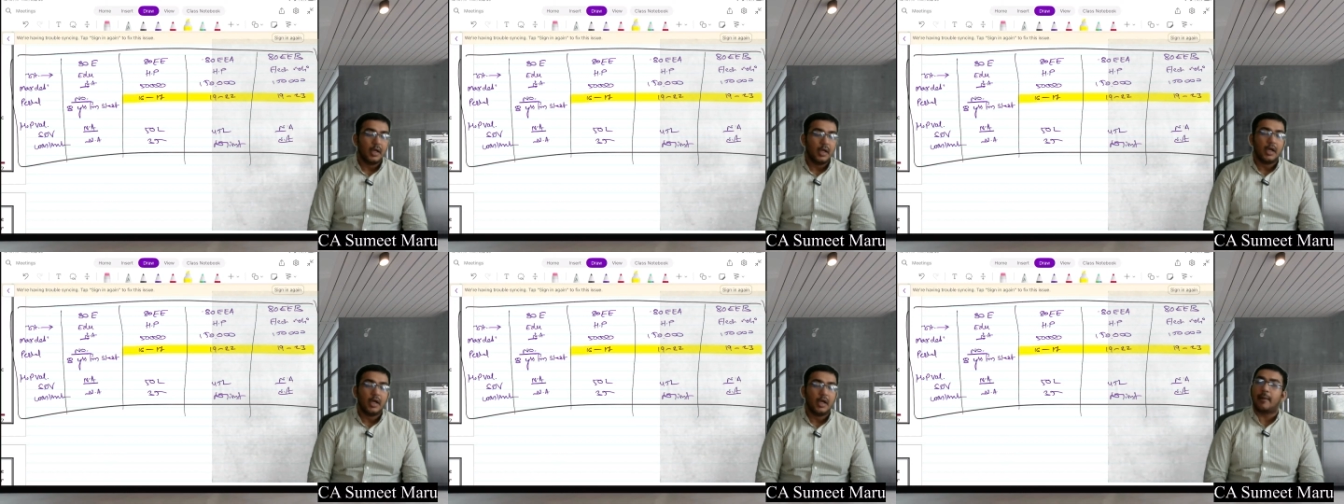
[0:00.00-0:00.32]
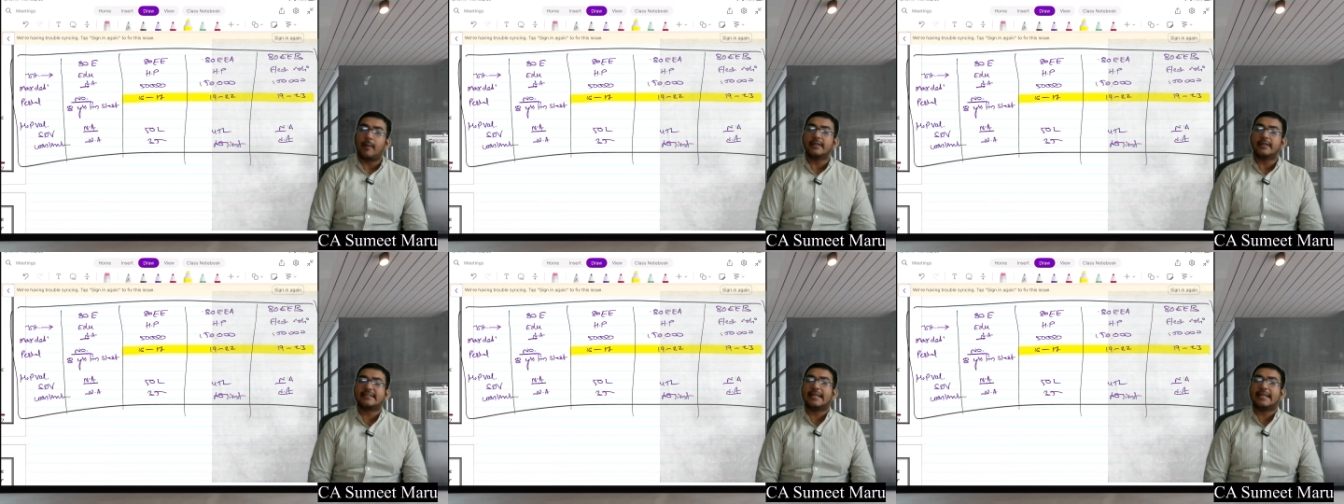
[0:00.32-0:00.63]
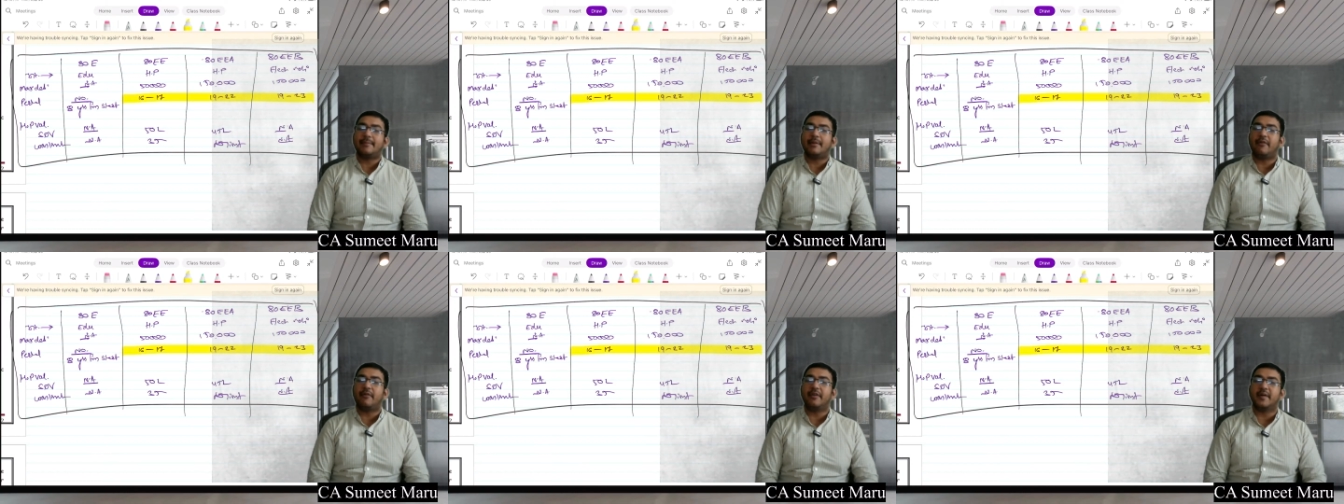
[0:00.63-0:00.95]
Come on, say
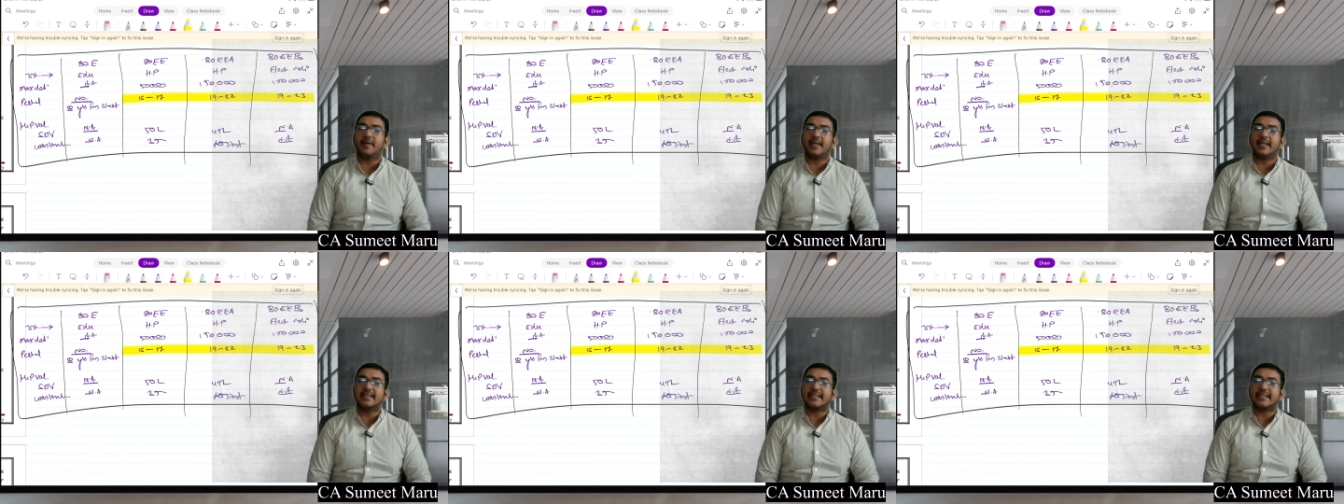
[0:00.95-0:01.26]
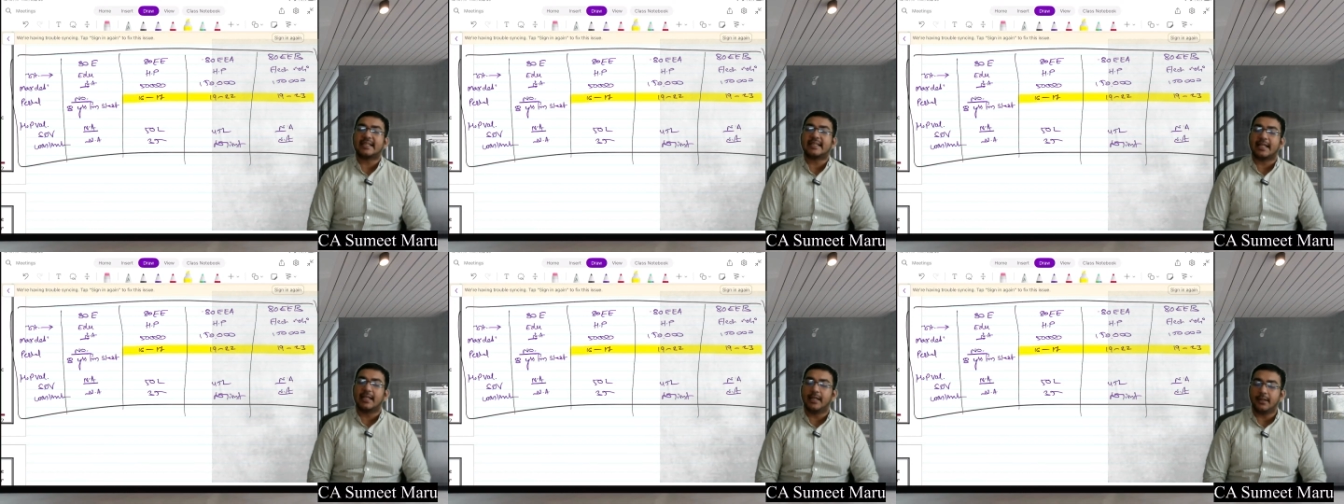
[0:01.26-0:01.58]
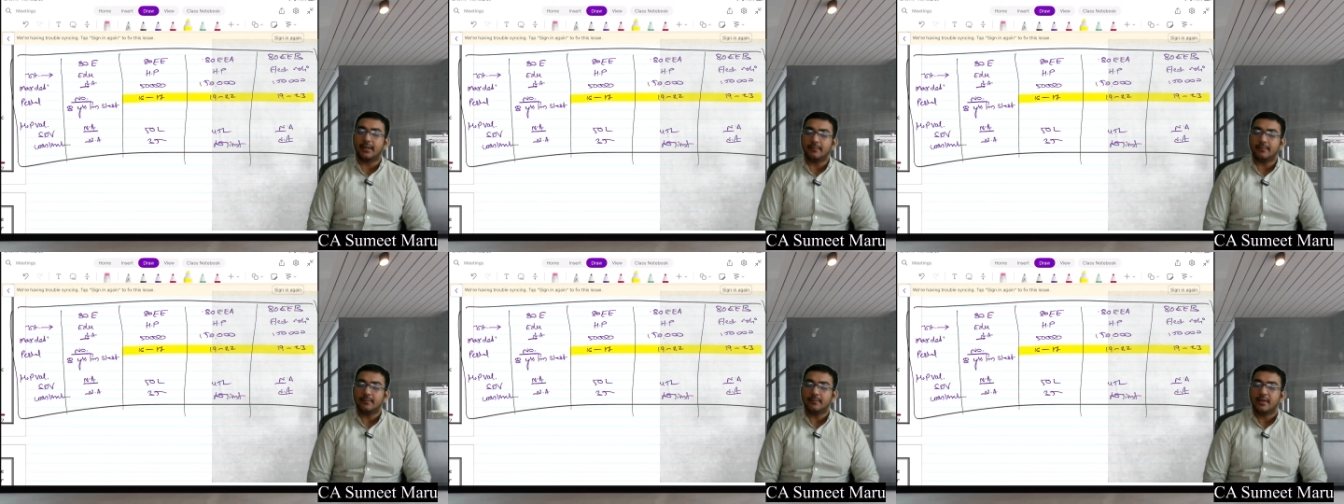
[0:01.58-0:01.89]
me everyone, is it
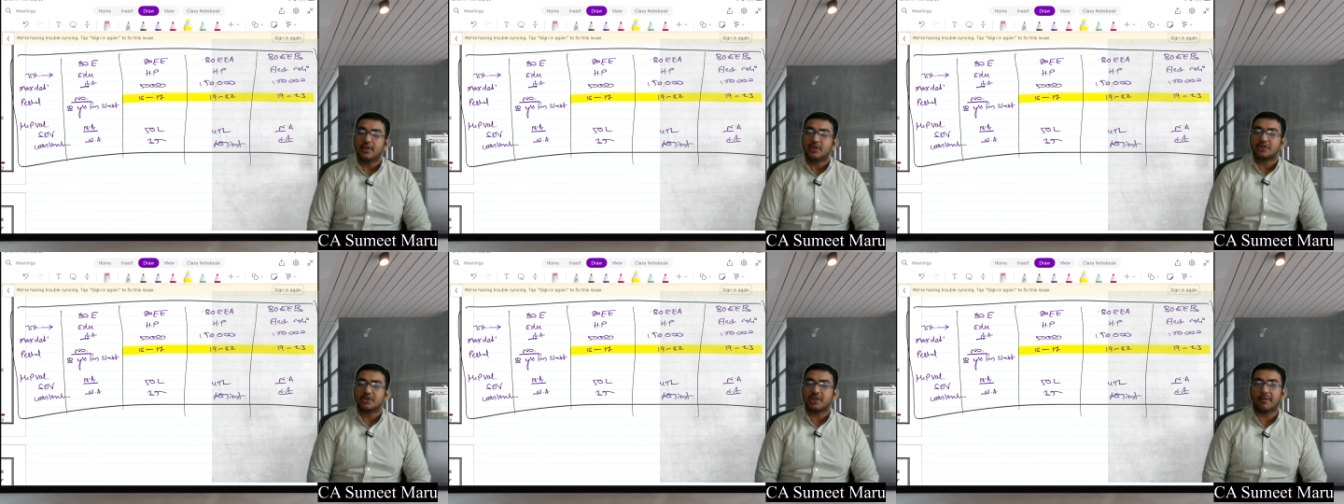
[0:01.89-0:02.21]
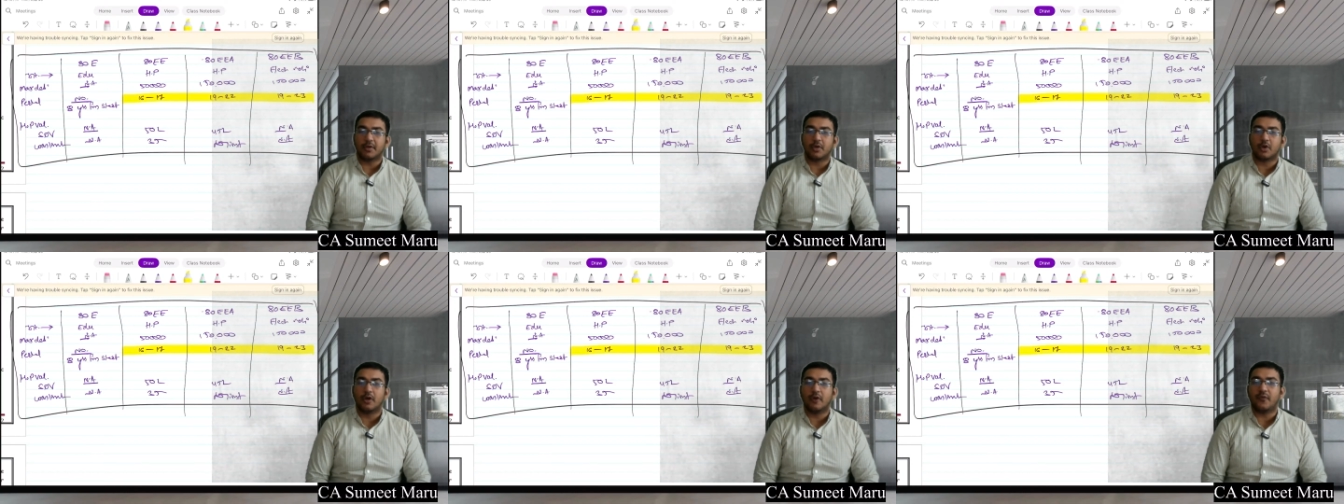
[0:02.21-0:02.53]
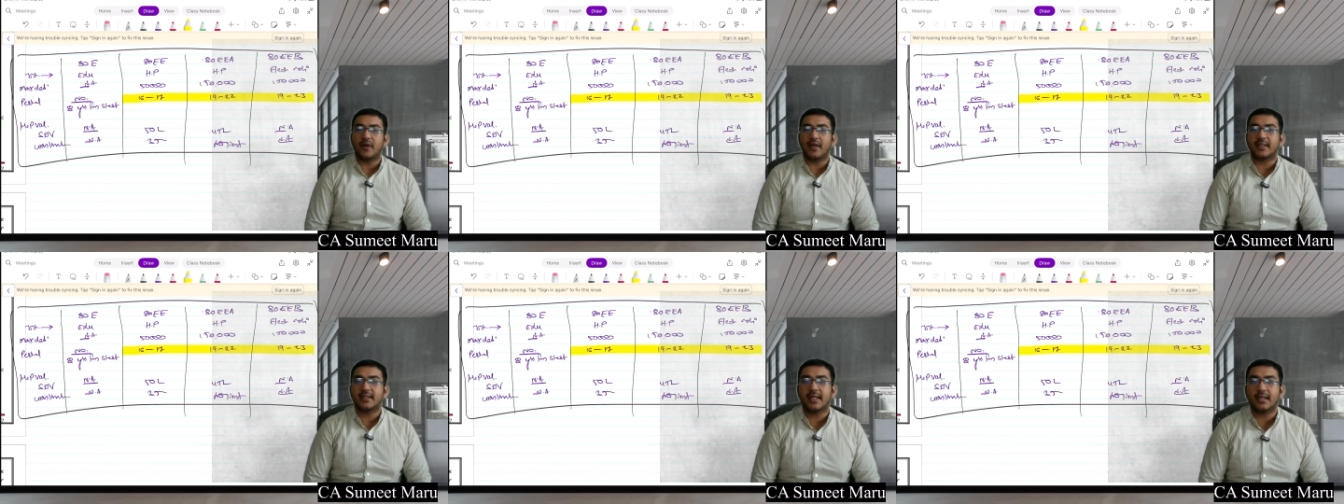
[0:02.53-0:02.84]
clear? Shall we go
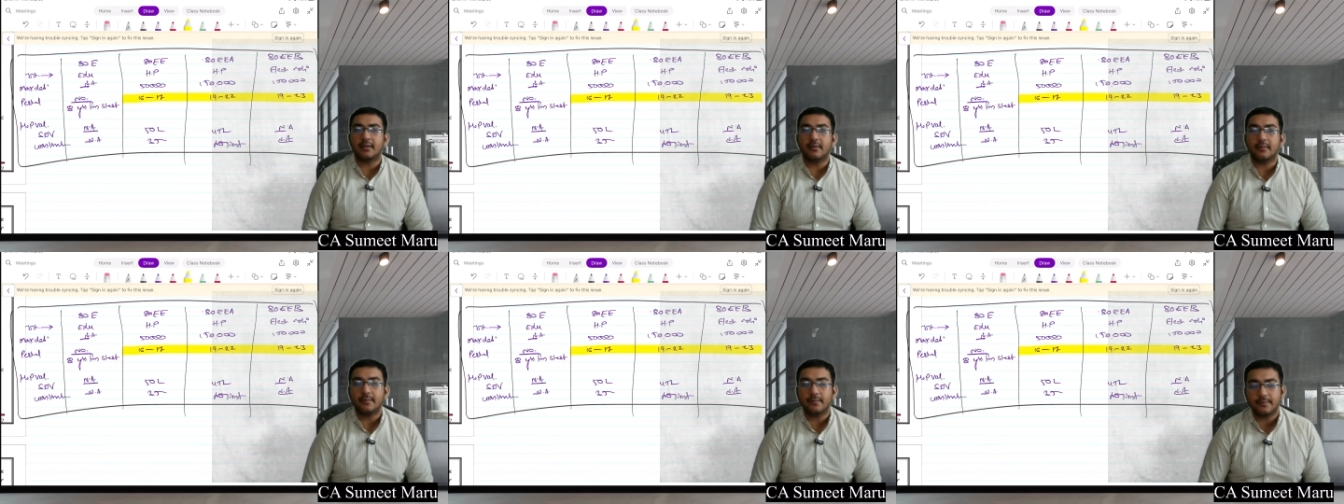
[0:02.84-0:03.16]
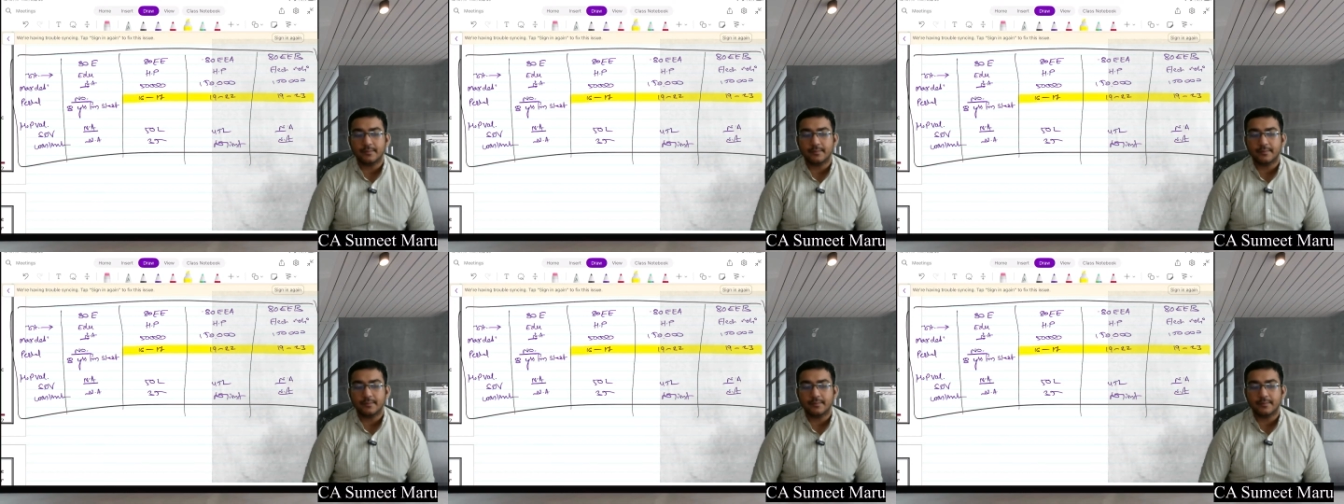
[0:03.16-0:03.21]
further?